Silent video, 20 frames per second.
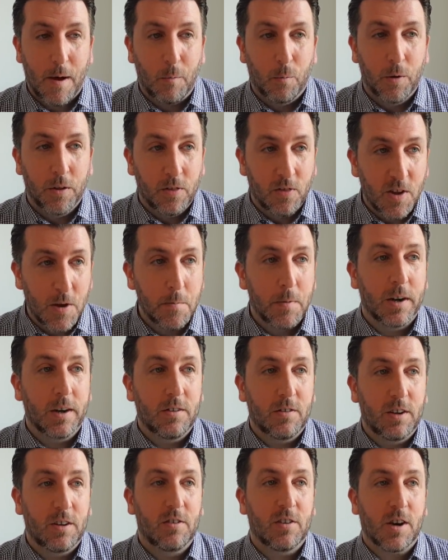with the
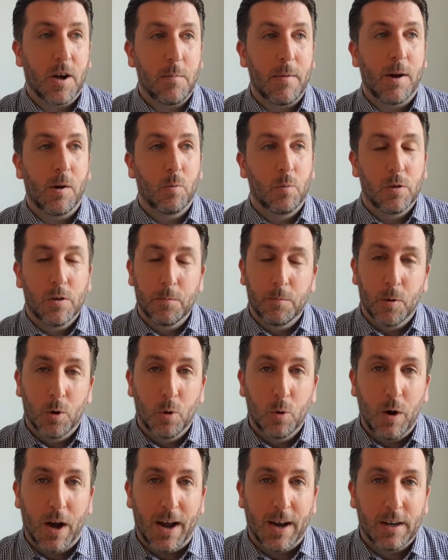ability to come out with the
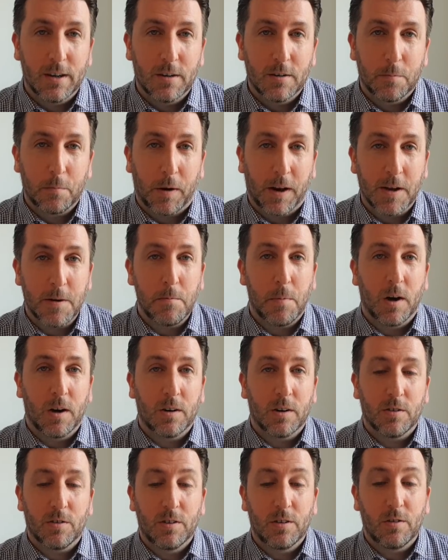ball and play
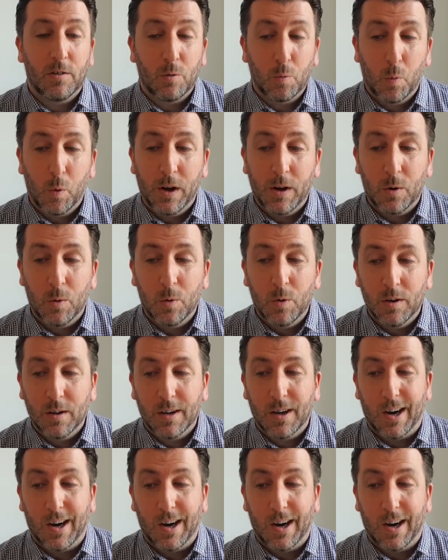passes as well,